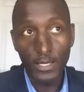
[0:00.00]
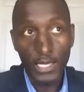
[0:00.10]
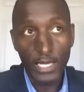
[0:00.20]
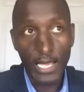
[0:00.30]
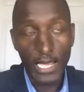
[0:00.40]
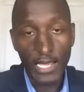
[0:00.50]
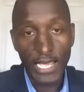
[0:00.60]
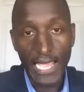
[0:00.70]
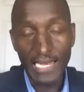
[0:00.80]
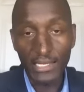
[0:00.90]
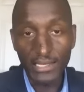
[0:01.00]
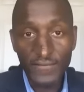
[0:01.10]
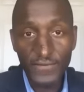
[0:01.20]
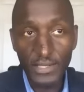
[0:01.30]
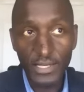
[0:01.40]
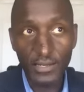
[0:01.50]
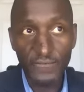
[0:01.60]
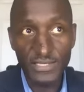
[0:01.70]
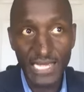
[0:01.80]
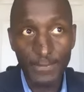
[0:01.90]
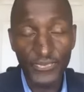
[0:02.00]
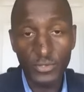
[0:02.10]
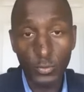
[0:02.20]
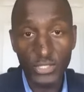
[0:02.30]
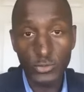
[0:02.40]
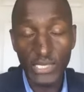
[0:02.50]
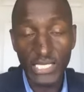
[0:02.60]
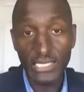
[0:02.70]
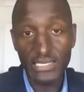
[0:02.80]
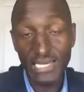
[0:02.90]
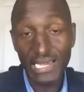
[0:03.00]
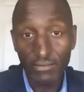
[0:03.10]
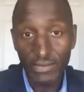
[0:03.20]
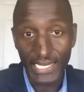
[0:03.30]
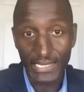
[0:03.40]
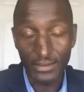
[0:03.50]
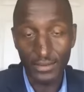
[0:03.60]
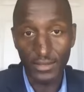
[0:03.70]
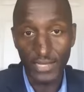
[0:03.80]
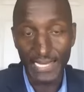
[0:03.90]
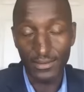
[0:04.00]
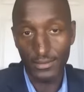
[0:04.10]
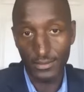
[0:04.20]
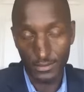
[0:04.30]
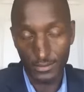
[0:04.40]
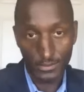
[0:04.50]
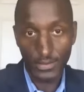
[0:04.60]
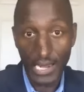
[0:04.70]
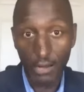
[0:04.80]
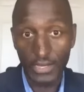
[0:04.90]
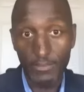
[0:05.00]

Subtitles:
at a level of depth to which we can interrogate that area.